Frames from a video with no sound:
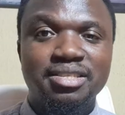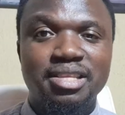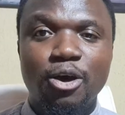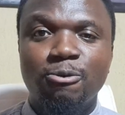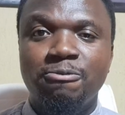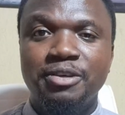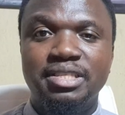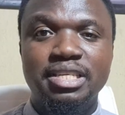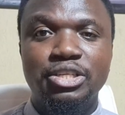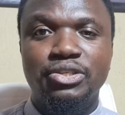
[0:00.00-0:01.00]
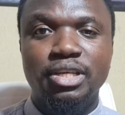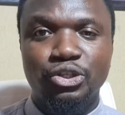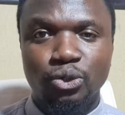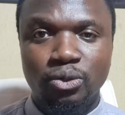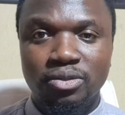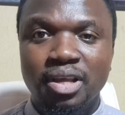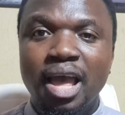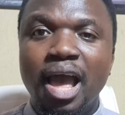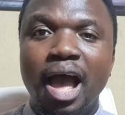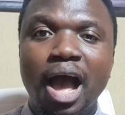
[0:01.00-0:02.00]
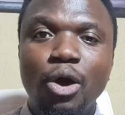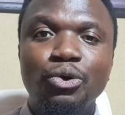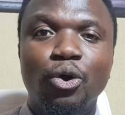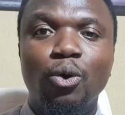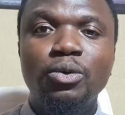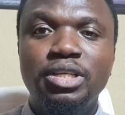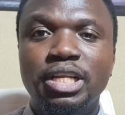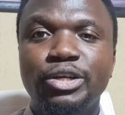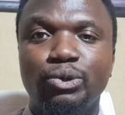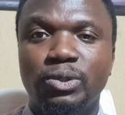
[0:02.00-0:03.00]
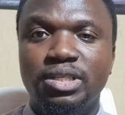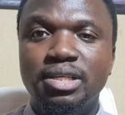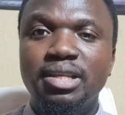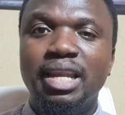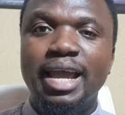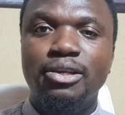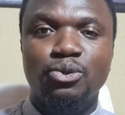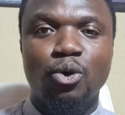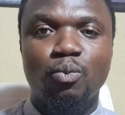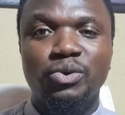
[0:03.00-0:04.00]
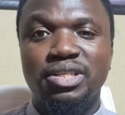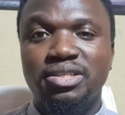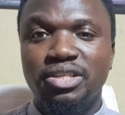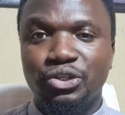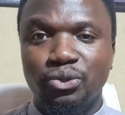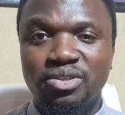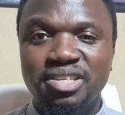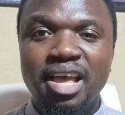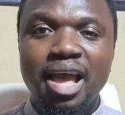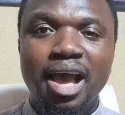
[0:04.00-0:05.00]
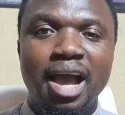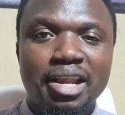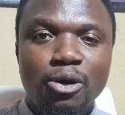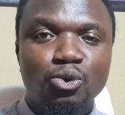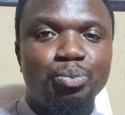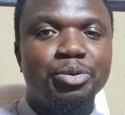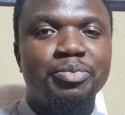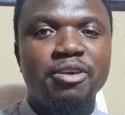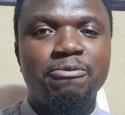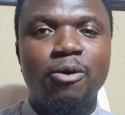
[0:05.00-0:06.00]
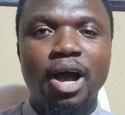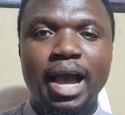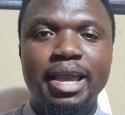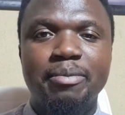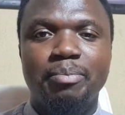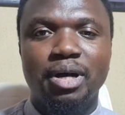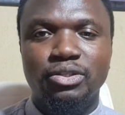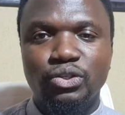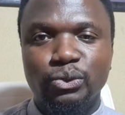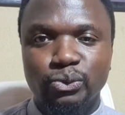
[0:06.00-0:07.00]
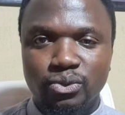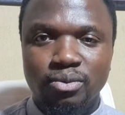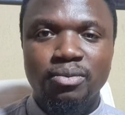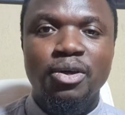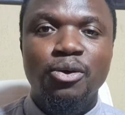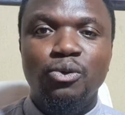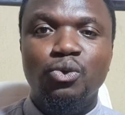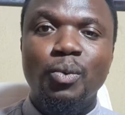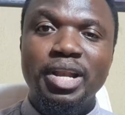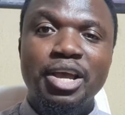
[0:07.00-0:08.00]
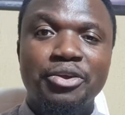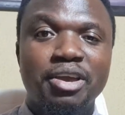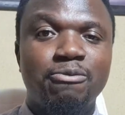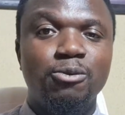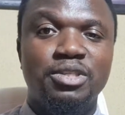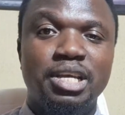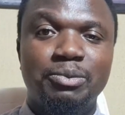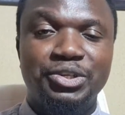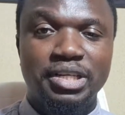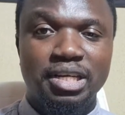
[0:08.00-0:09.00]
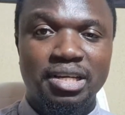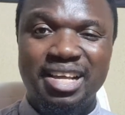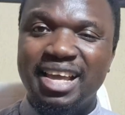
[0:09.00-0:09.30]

style fits each sessions, how your own daily routine lines up with these sessions, and how to prepare for high-impact news. So whether you're a full-time trader,